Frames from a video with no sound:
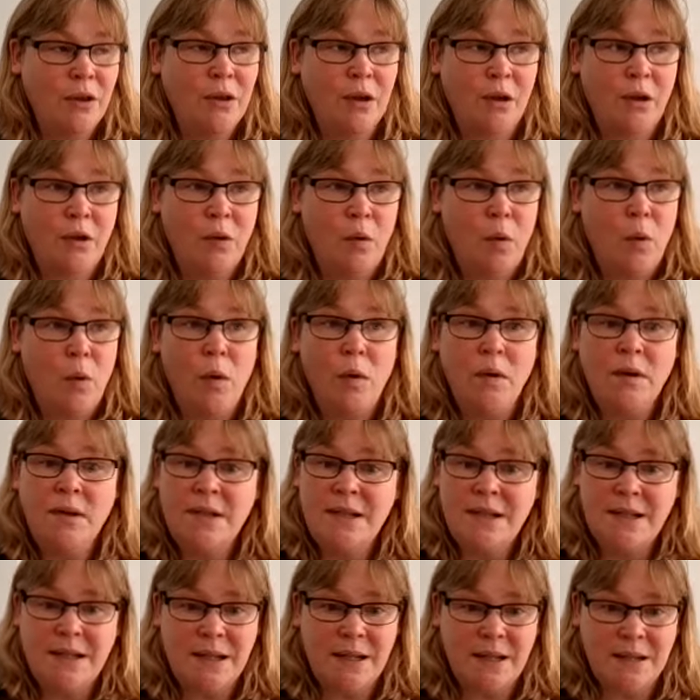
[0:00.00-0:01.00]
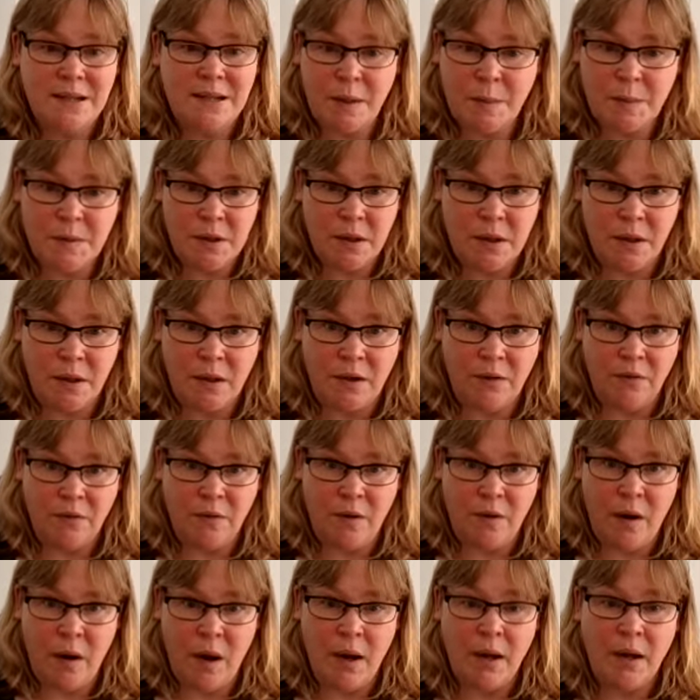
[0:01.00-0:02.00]
The quantity is absolutely
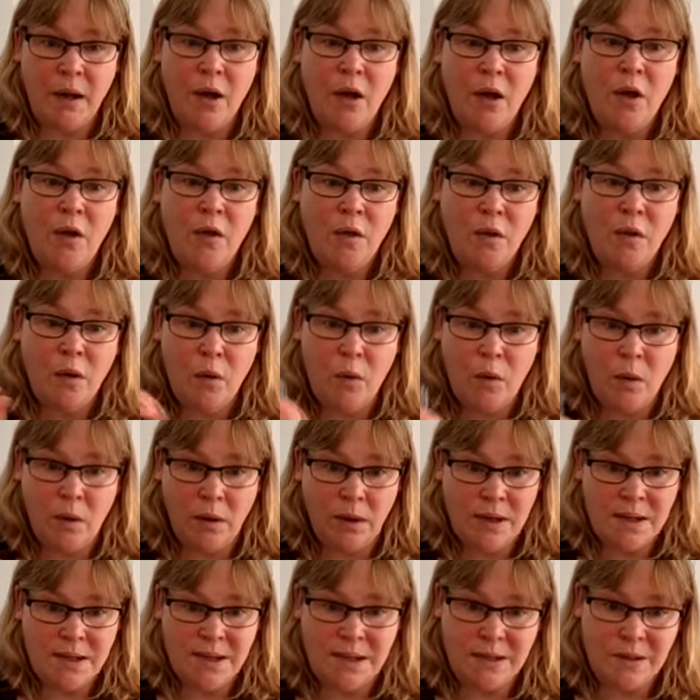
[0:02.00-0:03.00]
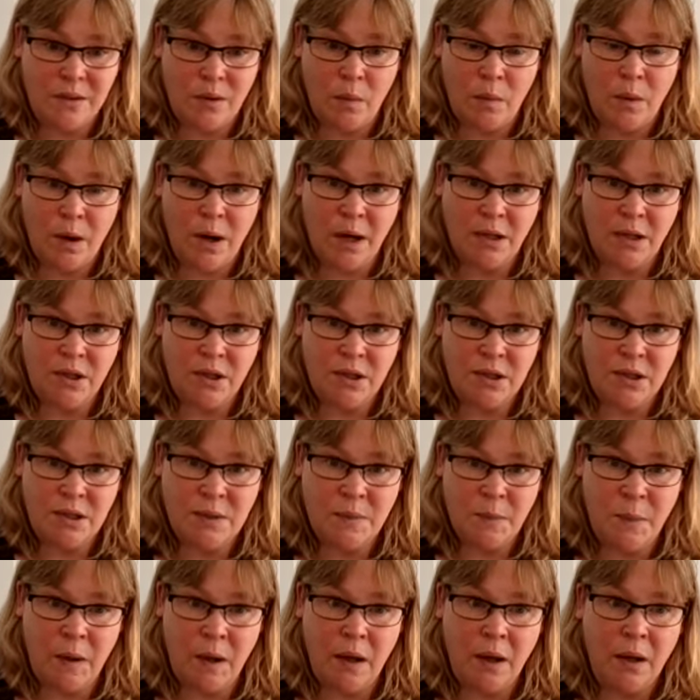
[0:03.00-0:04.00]
fine. The quality is not where it
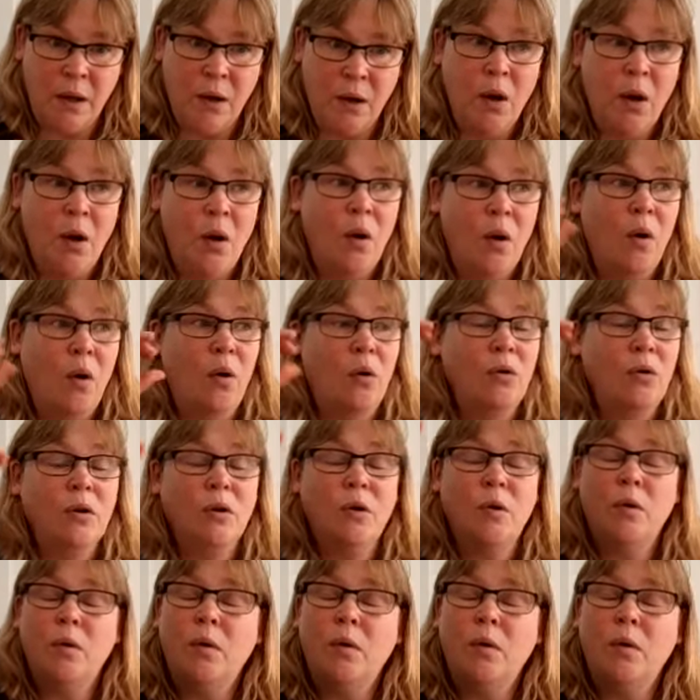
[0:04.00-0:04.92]
should be. Or the